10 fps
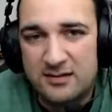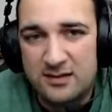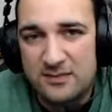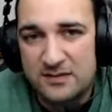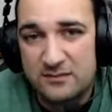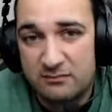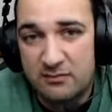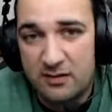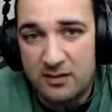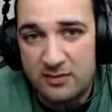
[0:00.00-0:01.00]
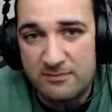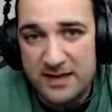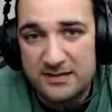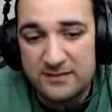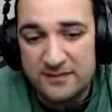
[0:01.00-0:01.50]
terms of
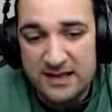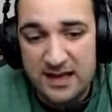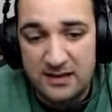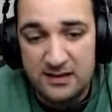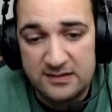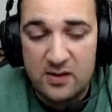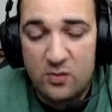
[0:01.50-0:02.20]
competitive standings.